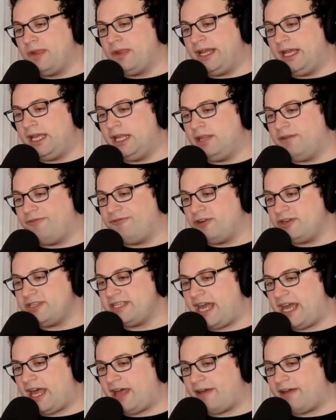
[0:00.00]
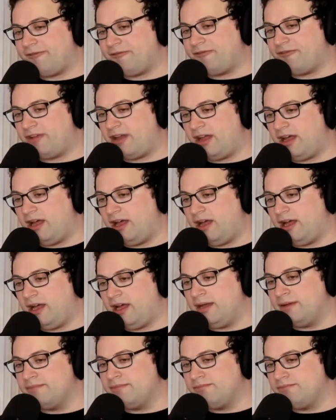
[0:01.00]
In the first half,
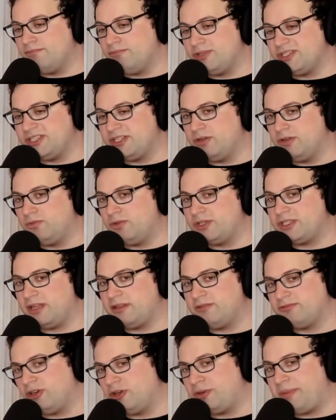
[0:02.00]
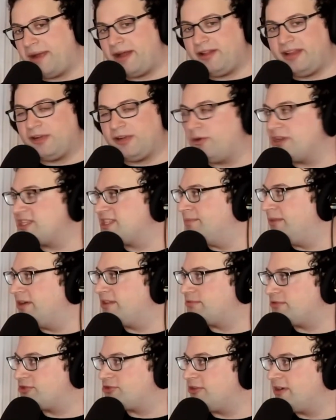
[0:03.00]
was on the road about like once a
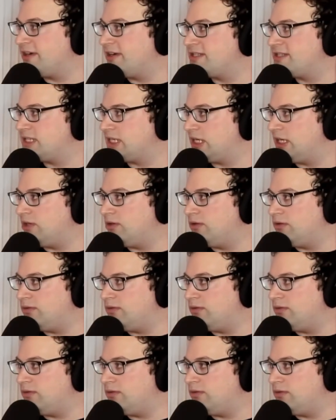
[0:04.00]
month with Troy. So